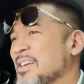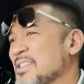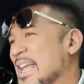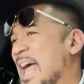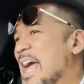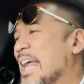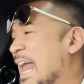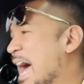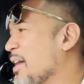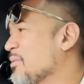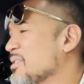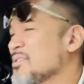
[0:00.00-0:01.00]
just hanging
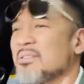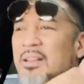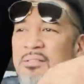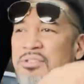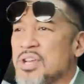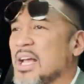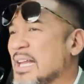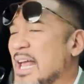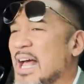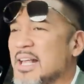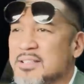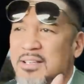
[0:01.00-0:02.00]
out, just shaking
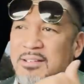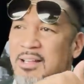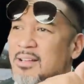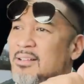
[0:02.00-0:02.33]
hands and